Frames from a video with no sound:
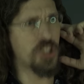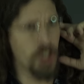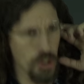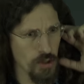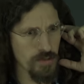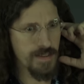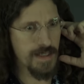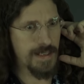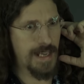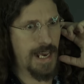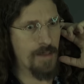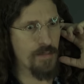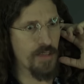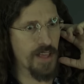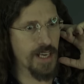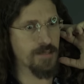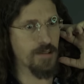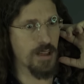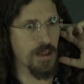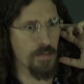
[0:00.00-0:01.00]
Shoot the damn
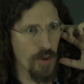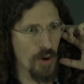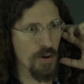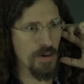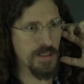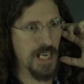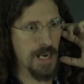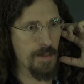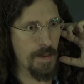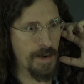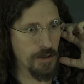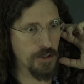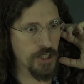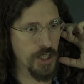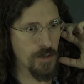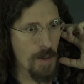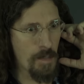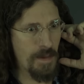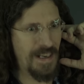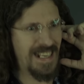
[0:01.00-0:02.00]
things with the prototype energy
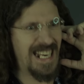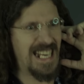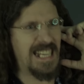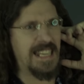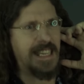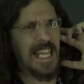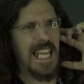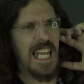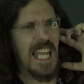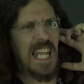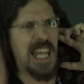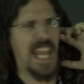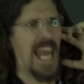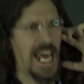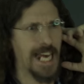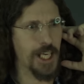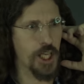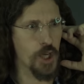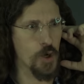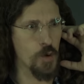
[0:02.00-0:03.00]
weapon in the
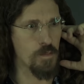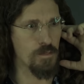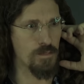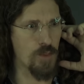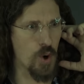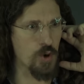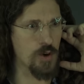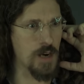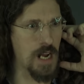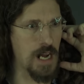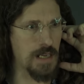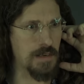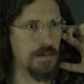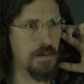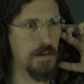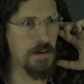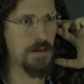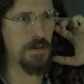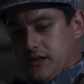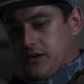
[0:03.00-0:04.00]
leg, you
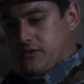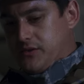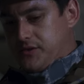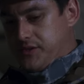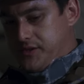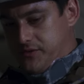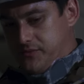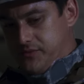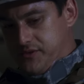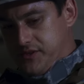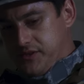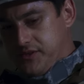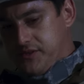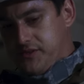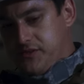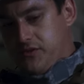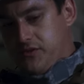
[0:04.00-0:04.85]
moron! Richardson was a good